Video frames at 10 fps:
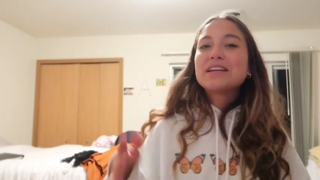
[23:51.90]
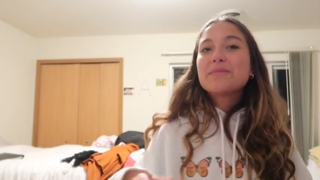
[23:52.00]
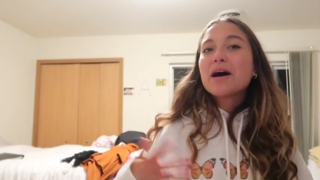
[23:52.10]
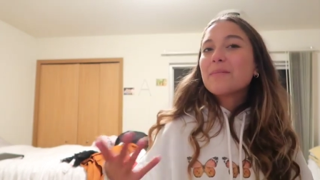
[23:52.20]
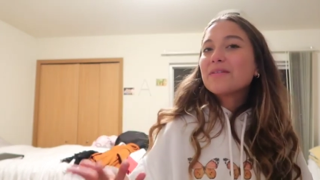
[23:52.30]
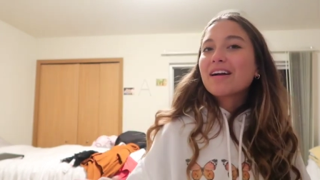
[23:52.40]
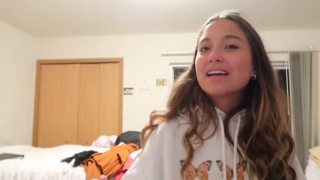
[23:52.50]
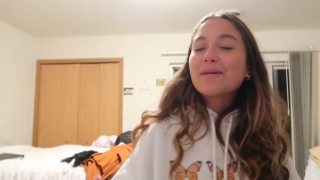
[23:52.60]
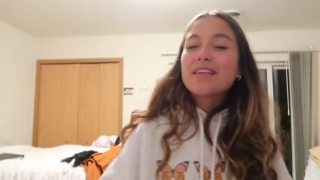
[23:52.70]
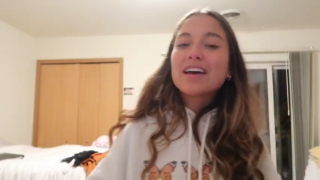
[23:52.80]
we need to be up and
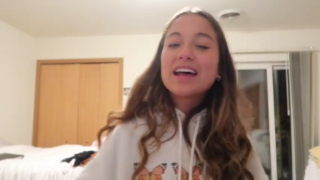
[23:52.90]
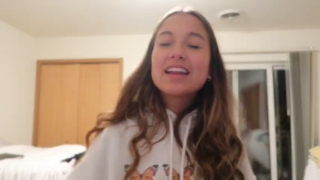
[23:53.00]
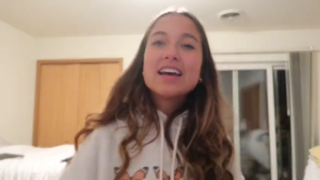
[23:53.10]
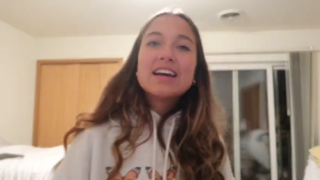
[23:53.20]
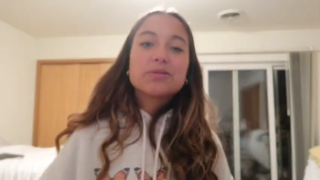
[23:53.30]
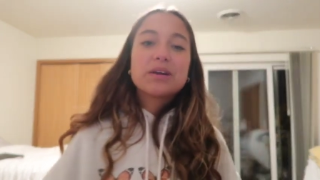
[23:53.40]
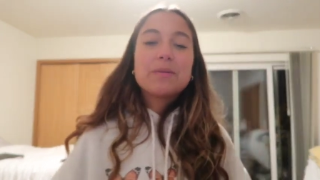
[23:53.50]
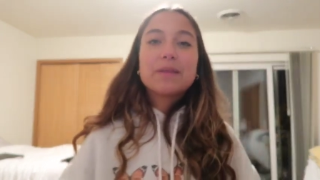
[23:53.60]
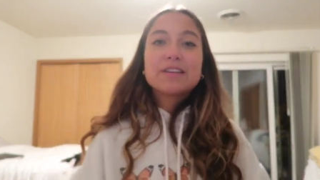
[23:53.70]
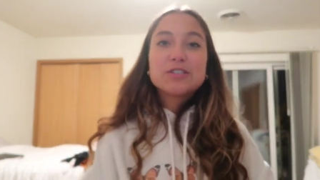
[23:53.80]
ready by then. So we're
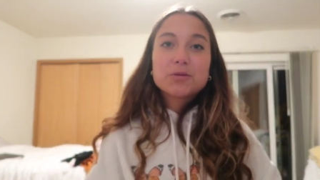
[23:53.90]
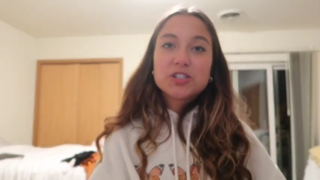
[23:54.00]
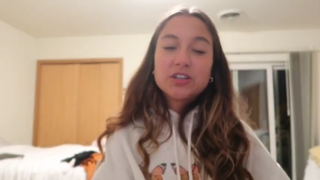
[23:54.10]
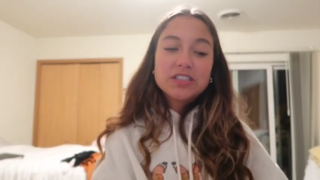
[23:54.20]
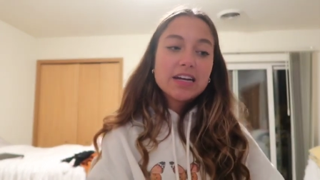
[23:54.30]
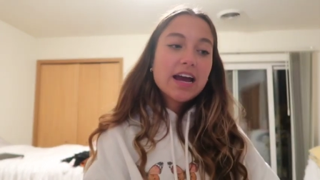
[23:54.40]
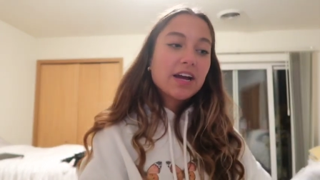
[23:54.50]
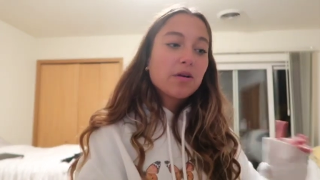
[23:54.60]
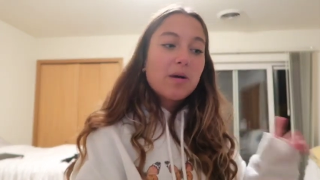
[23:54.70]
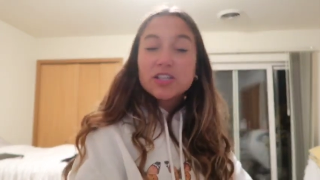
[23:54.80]
keeping things super chill tonight.
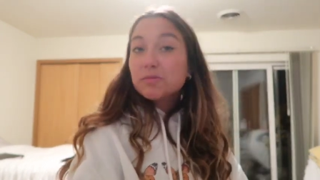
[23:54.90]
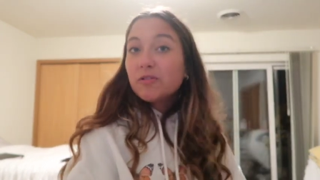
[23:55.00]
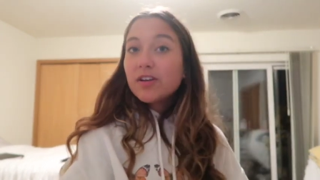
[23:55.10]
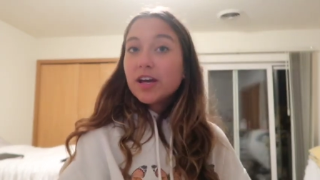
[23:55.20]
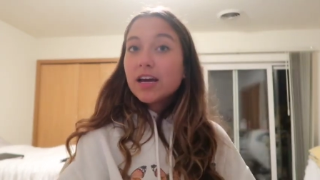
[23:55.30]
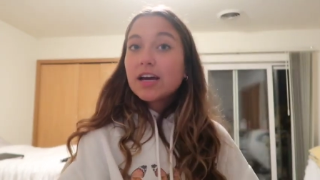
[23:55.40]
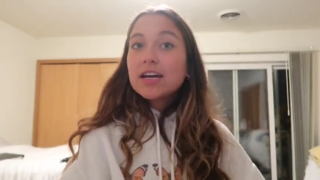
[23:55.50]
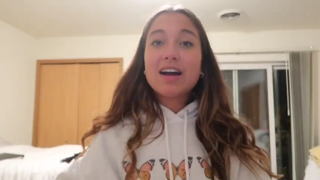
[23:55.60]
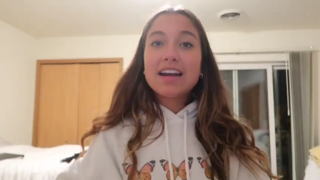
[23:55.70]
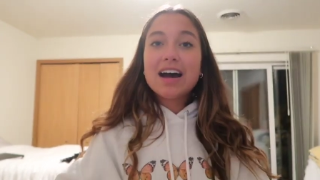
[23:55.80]
Gonna watch a movie.
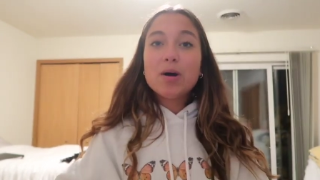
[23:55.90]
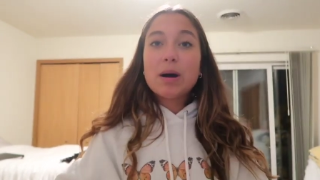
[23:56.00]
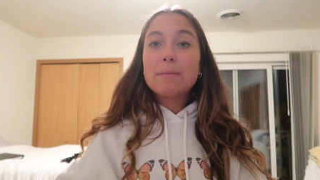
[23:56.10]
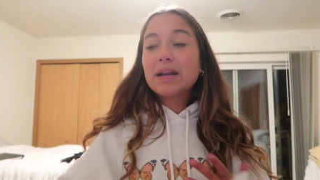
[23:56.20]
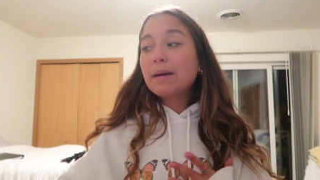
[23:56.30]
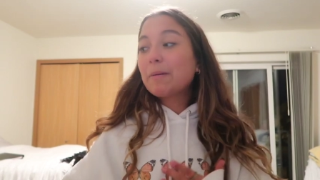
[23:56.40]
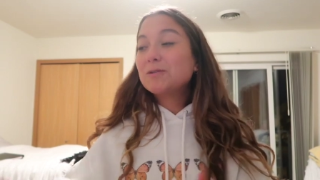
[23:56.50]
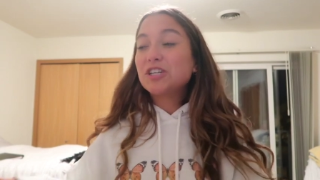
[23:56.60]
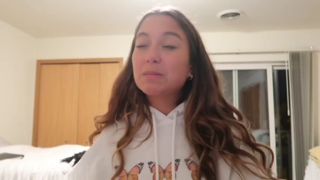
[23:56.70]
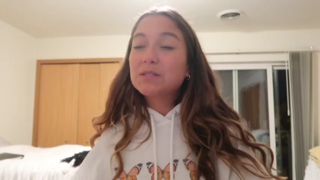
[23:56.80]
Right now, I'm gonna get my
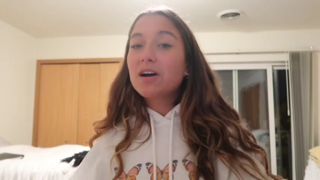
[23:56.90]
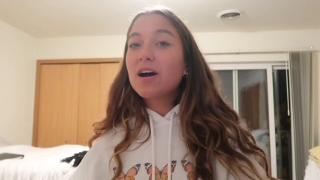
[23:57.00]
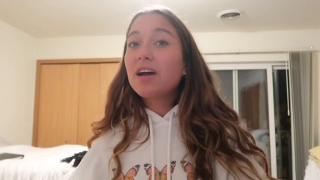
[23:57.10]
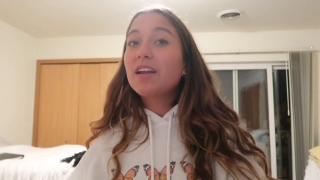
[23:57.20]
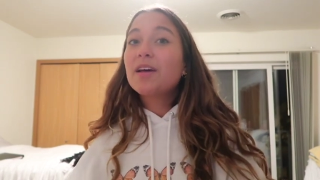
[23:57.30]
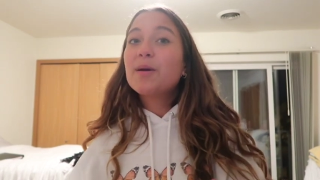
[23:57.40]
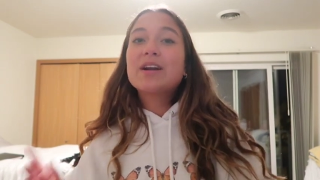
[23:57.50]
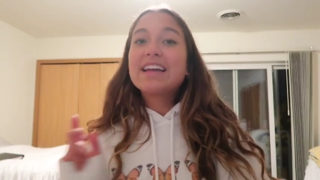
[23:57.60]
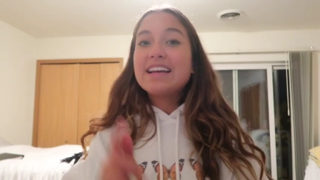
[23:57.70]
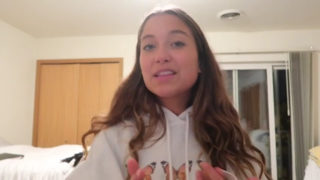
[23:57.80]
pajamas on. We're
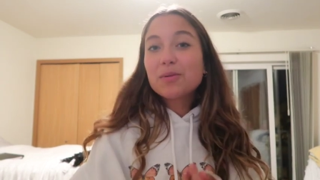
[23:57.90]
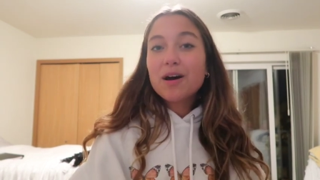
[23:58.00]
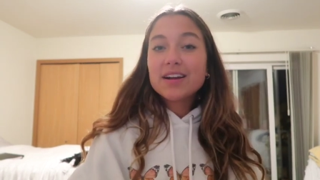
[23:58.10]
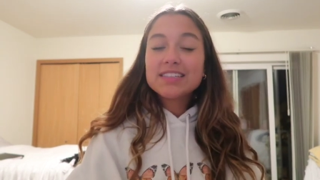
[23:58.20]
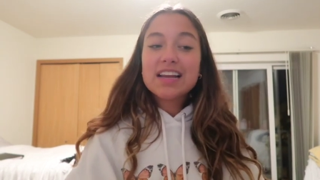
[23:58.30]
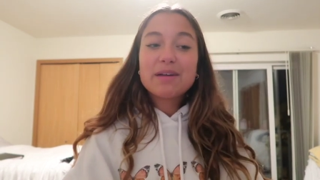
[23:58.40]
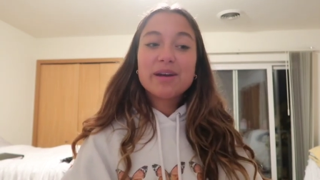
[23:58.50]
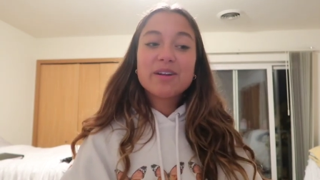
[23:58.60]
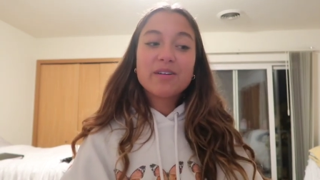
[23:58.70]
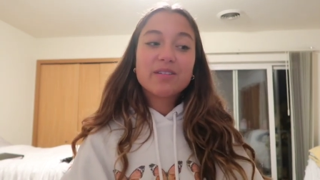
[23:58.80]
gonna eat the blondies that I
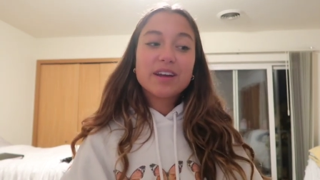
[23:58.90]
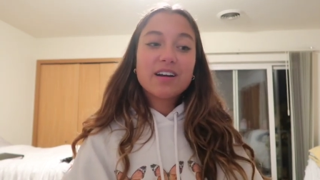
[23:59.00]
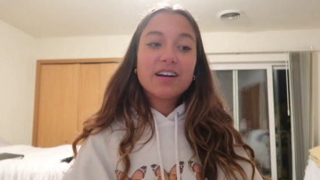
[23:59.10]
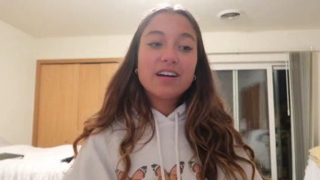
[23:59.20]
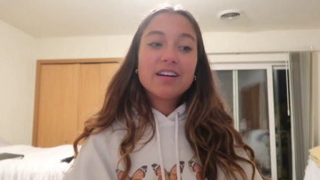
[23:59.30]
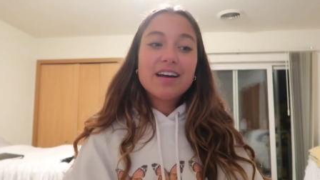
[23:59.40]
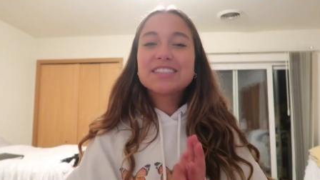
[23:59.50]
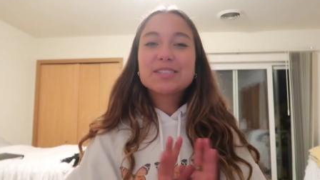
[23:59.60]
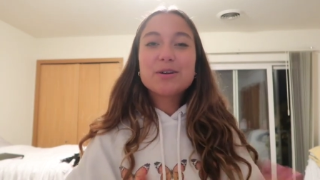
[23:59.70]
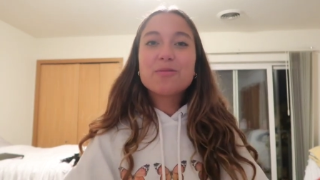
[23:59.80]
made earlier. This
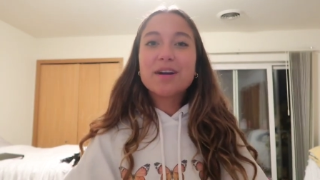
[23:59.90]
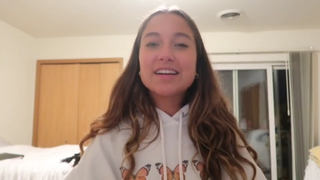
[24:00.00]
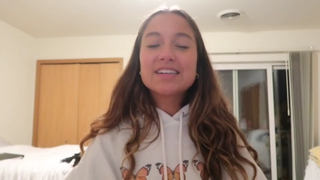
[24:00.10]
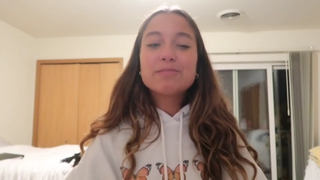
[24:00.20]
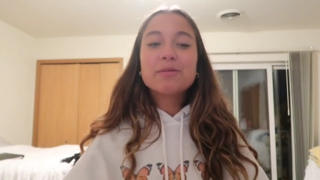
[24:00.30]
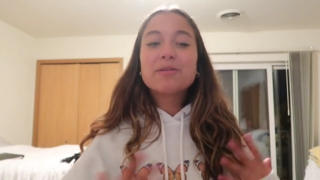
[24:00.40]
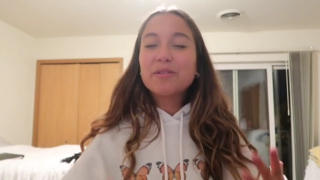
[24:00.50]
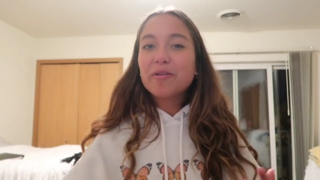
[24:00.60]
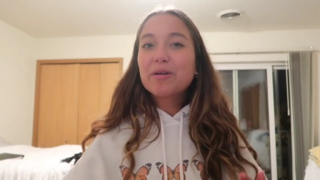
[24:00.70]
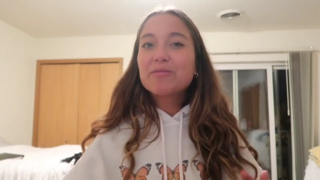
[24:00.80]
is so random, but we
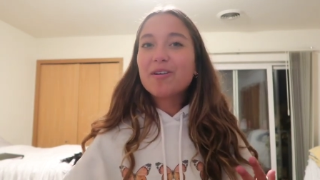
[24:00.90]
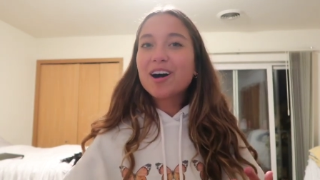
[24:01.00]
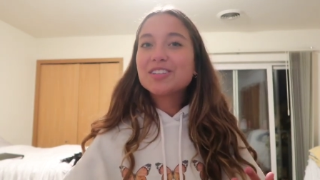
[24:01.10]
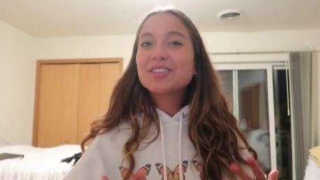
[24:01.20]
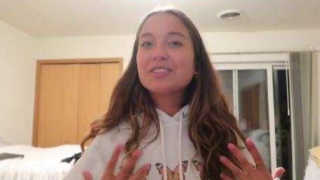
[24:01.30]
really wanna watch